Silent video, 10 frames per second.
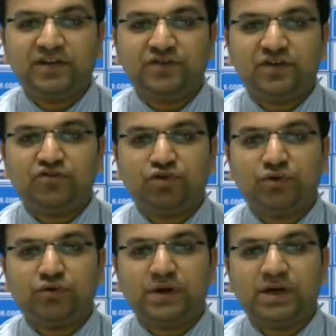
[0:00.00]
concerns
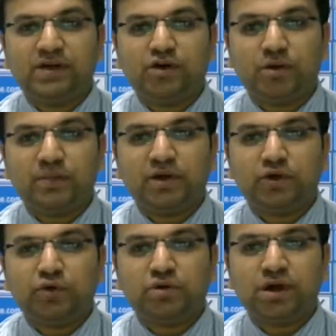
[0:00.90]
over world economic
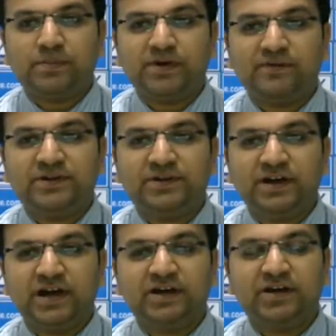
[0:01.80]
growth coupled with
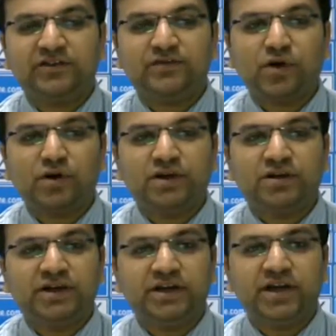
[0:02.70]
relentless fall
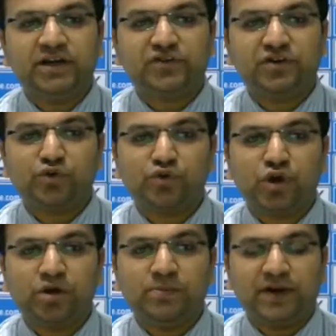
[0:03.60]
in international
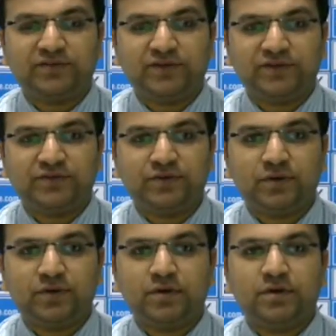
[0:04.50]
crude oil prices,
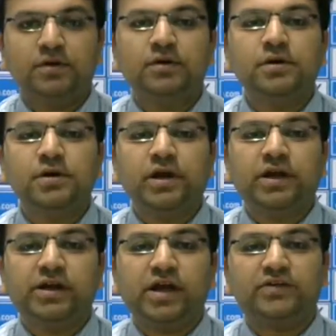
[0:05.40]

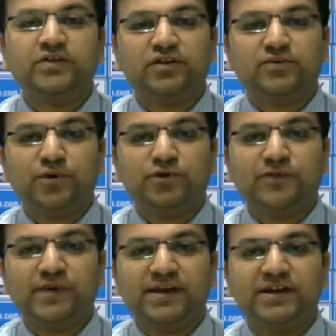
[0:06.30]
India's exports
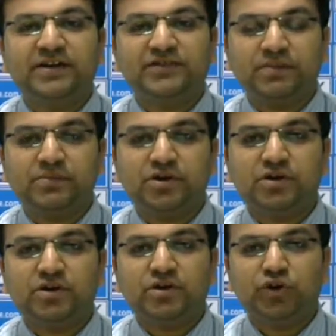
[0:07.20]
fell in
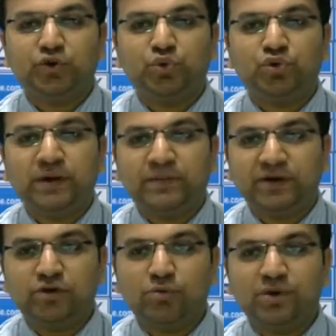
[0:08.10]
December due to
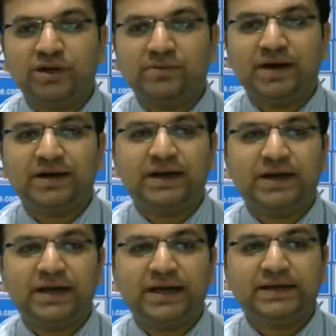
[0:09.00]
tepid global demand and
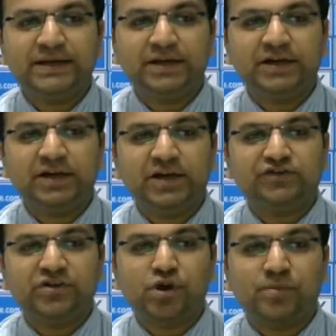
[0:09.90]
declining
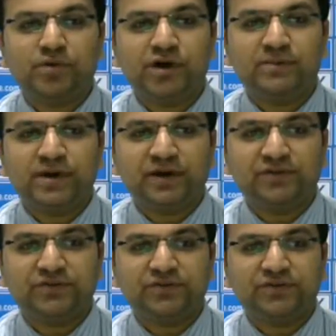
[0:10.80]
international commodity
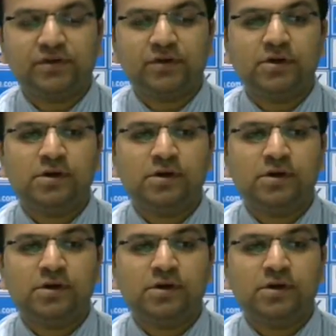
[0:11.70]
prices.